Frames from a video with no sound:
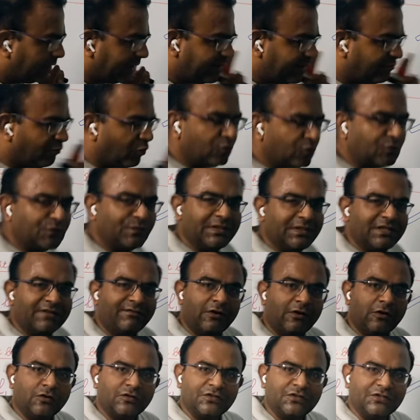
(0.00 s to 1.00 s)
thing moves with the
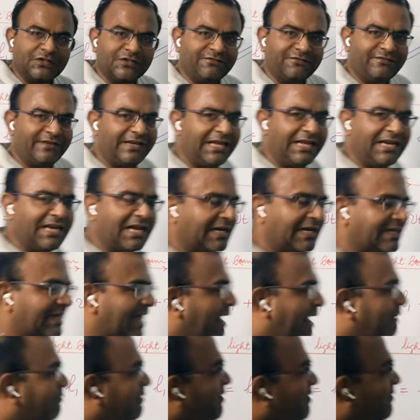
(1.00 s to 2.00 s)
velocity v in a
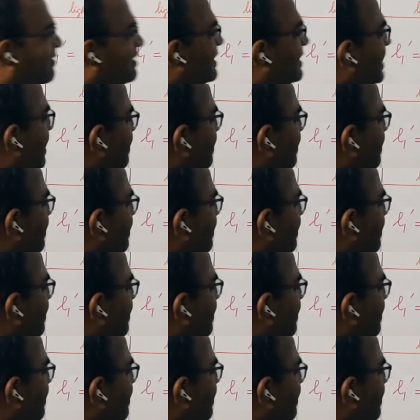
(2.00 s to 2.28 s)
time given